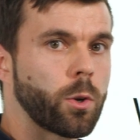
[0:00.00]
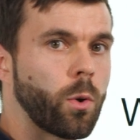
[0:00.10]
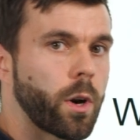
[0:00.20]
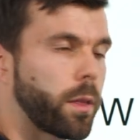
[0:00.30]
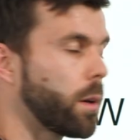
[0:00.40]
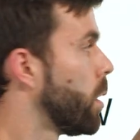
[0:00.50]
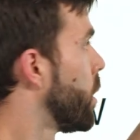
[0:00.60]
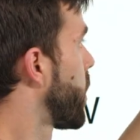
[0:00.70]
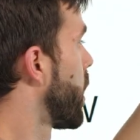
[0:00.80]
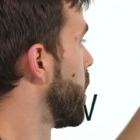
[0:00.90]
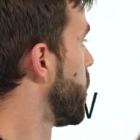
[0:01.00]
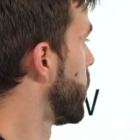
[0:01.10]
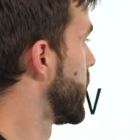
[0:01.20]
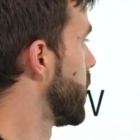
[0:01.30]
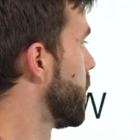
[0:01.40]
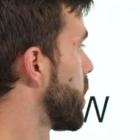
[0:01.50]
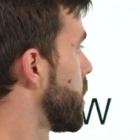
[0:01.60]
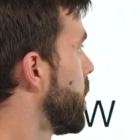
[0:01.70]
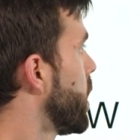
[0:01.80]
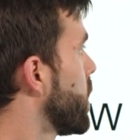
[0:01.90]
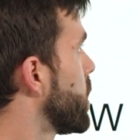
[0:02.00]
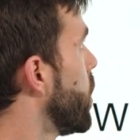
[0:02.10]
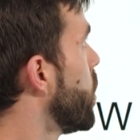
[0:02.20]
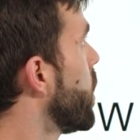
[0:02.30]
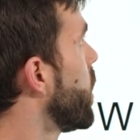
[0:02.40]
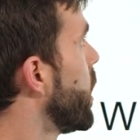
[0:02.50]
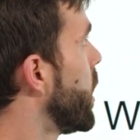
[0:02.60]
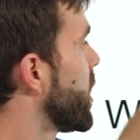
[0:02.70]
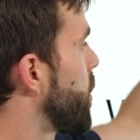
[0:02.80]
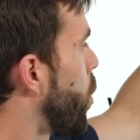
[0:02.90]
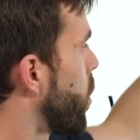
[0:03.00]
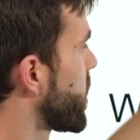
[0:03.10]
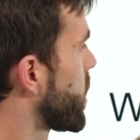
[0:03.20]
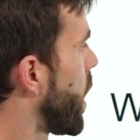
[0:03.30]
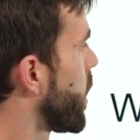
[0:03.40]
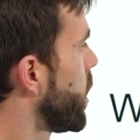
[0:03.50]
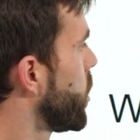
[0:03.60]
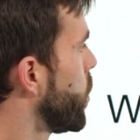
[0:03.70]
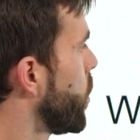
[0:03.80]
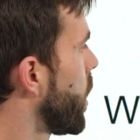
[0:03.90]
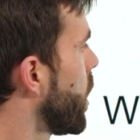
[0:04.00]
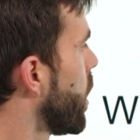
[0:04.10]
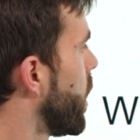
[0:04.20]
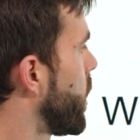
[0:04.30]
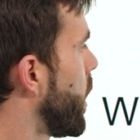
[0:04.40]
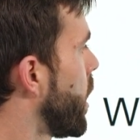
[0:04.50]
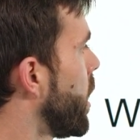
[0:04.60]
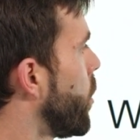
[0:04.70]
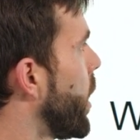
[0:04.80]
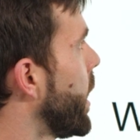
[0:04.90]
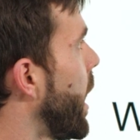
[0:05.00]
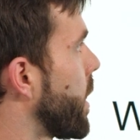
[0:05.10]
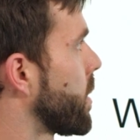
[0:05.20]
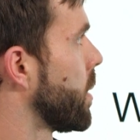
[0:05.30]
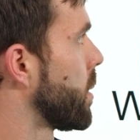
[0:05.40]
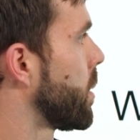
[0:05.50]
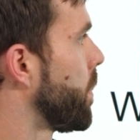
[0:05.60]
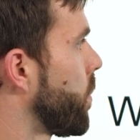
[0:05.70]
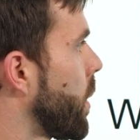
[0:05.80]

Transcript: north of the receiver, so it is boresight to the antenna array axis.